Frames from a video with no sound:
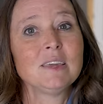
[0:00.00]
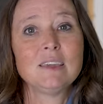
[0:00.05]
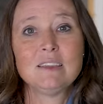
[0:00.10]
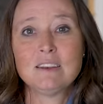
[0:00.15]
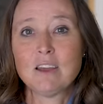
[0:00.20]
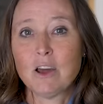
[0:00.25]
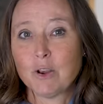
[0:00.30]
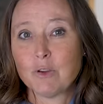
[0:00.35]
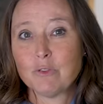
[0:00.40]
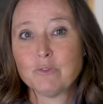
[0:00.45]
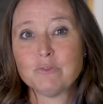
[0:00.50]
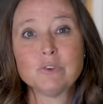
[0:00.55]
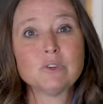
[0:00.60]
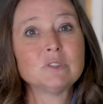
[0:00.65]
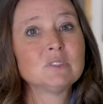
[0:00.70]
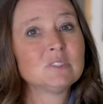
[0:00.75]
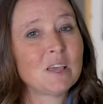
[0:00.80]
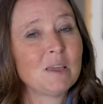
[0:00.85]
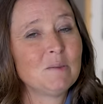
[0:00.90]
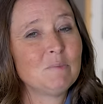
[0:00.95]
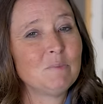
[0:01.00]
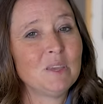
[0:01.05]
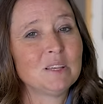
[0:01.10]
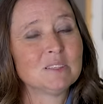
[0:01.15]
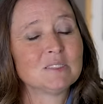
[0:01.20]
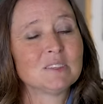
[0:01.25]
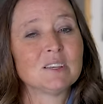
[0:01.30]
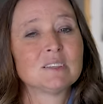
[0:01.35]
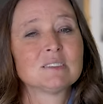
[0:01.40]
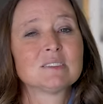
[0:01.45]
in on a full-time
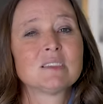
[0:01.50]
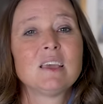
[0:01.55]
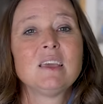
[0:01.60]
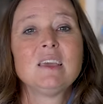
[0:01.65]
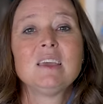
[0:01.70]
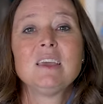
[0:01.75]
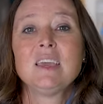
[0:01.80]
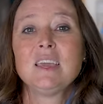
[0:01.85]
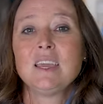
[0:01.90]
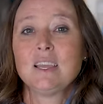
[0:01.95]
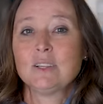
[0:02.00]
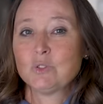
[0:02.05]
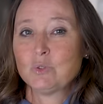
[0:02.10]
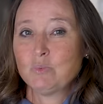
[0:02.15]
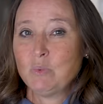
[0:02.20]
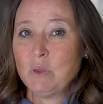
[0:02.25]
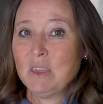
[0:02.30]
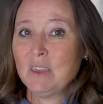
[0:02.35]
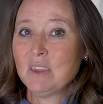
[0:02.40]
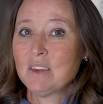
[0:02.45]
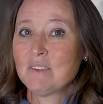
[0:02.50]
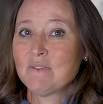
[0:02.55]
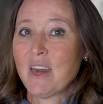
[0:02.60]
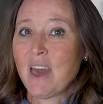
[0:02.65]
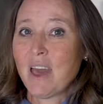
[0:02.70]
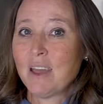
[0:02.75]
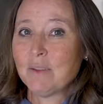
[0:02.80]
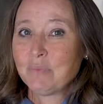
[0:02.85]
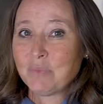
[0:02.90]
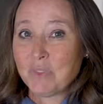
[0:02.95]
basis. And speaking of
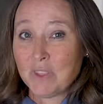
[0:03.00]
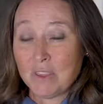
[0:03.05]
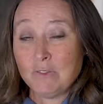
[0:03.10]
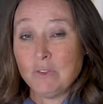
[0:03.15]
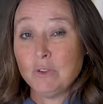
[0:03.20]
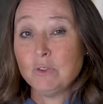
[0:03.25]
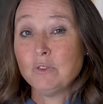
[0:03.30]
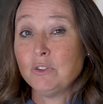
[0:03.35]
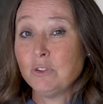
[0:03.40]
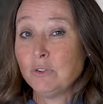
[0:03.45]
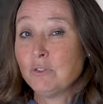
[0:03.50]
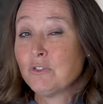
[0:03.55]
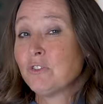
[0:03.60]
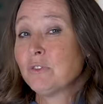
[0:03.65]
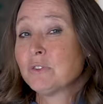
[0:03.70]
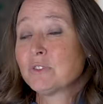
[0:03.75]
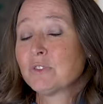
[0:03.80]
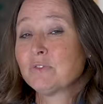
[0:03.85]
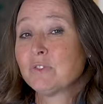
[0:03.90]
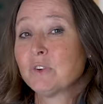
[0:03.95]
that, if you do choose a